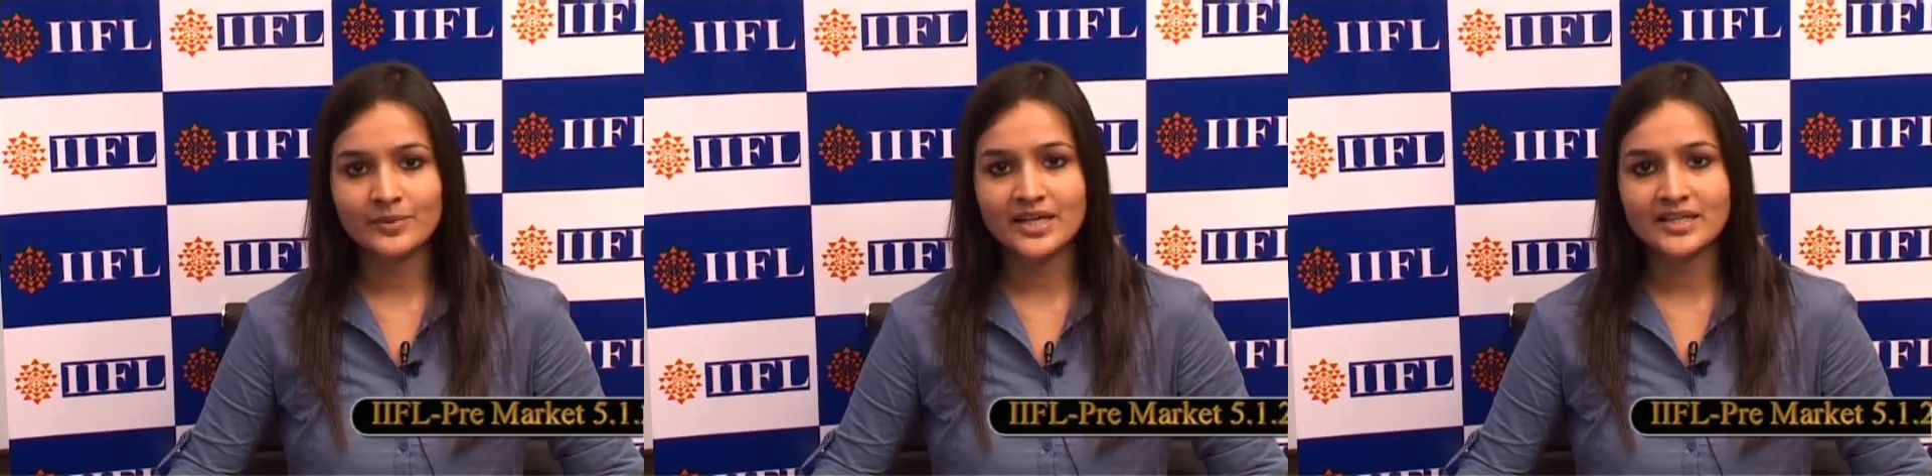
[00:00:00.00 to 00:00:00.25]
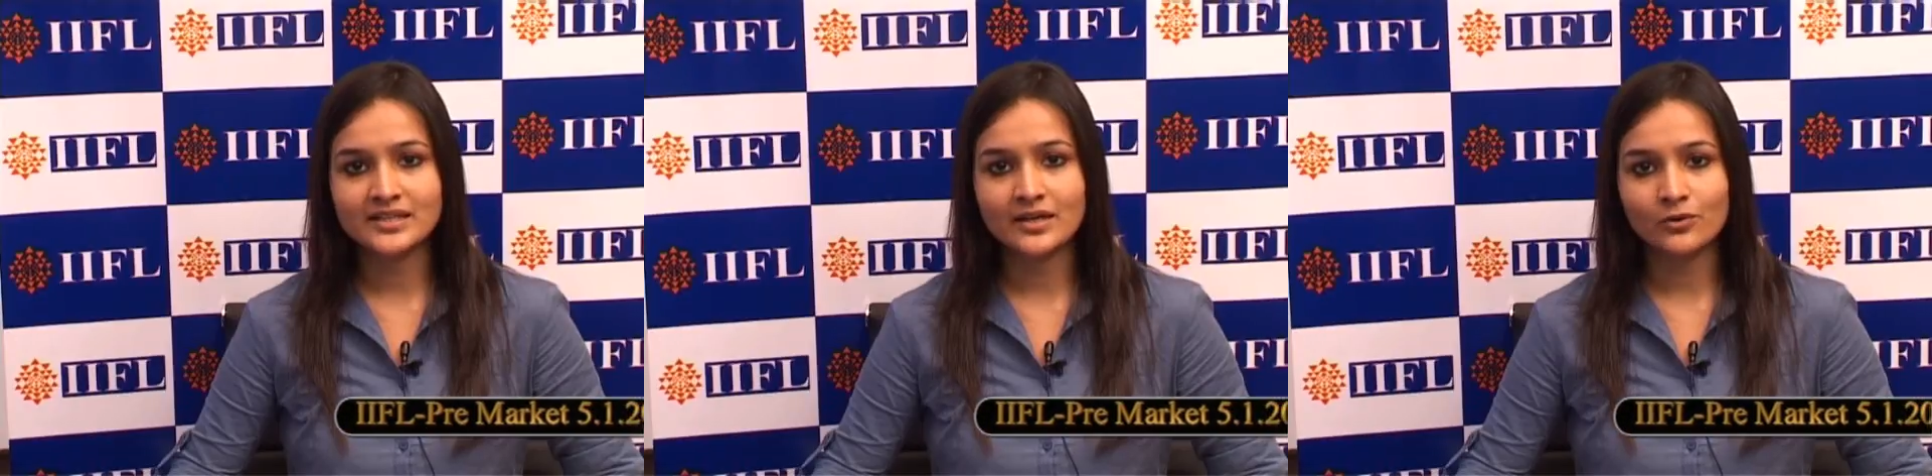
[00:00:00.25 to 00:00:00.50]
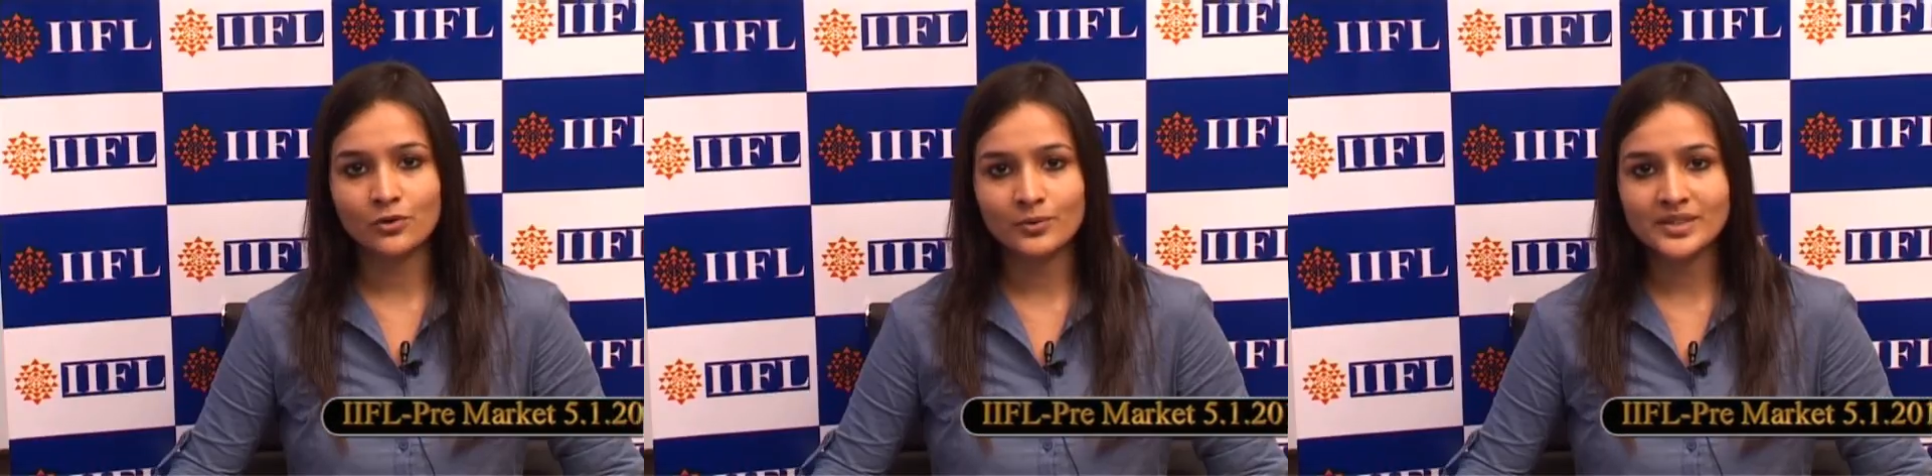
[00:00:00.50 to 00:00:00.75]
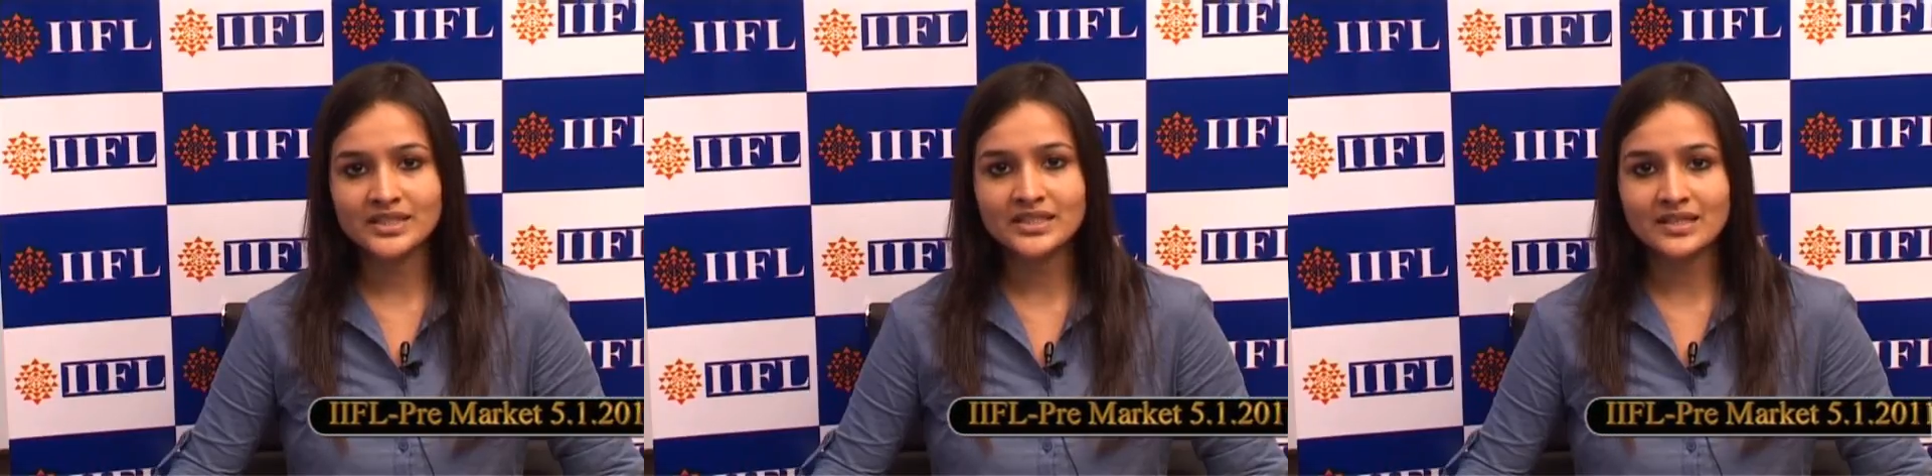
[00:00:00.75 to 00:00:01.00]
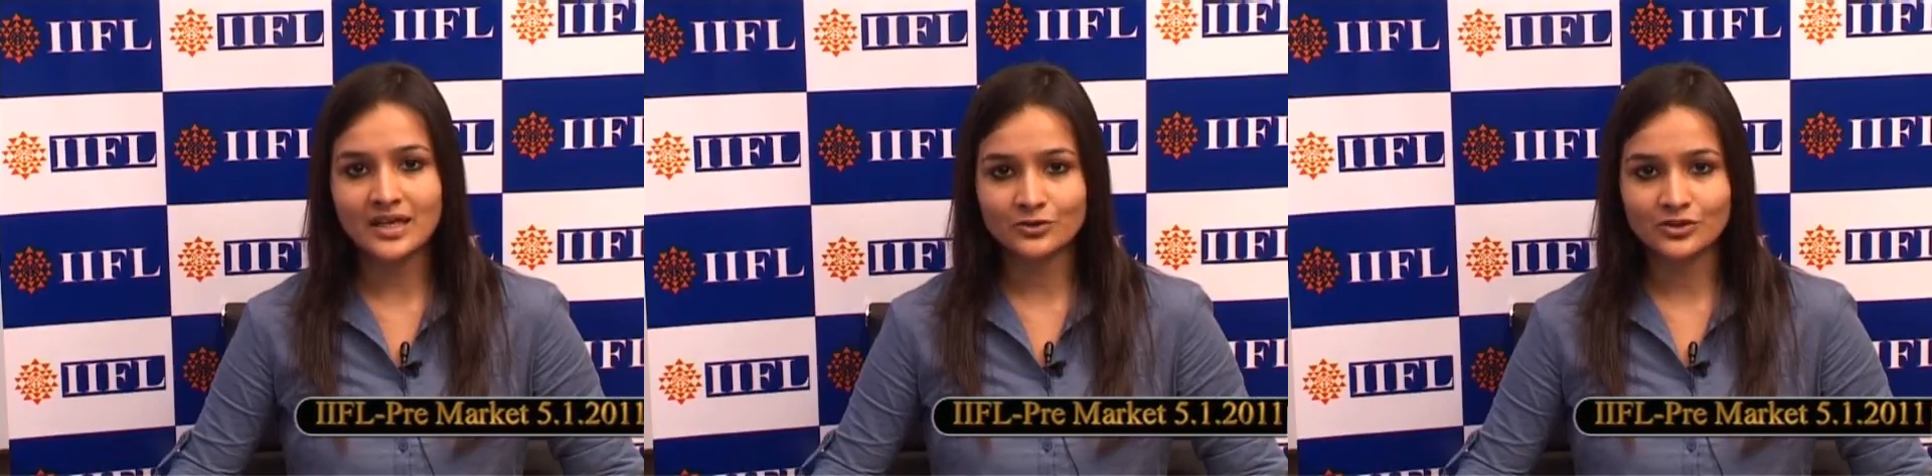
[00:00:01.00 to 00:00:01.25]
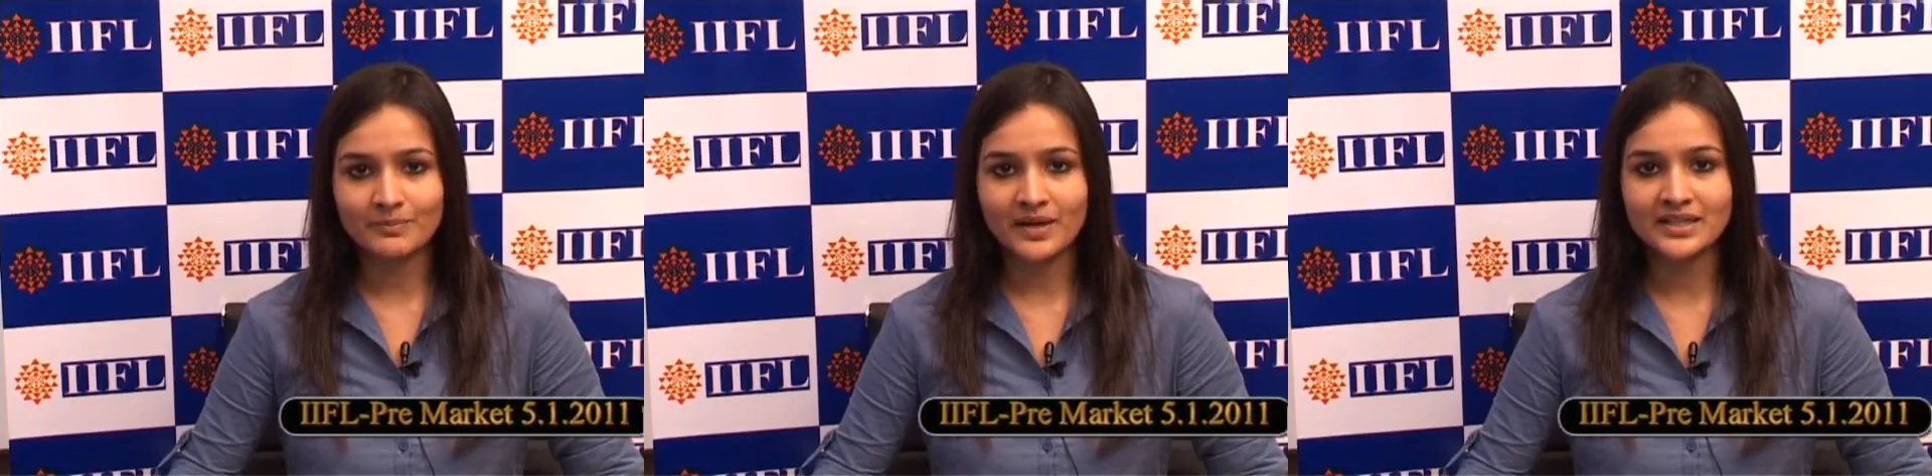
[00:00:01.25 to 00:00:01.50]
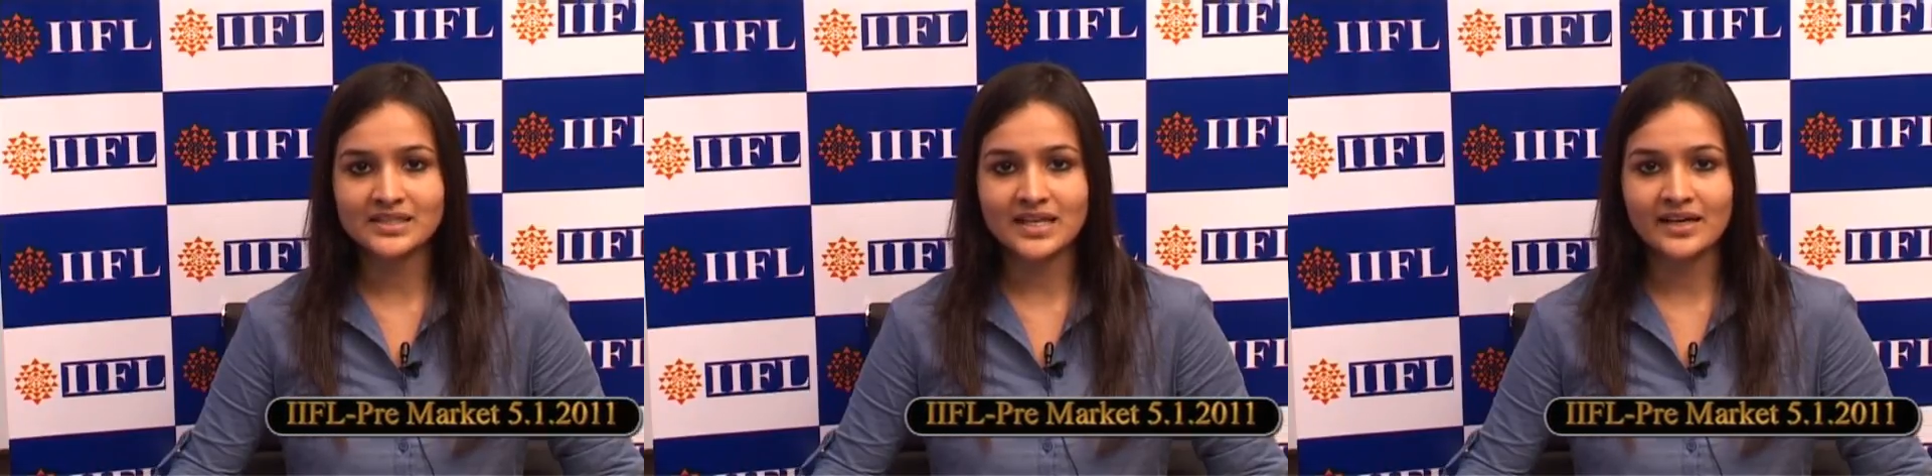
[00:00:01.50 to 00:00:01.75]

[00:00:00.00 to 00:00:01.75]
even as their overseas counterparts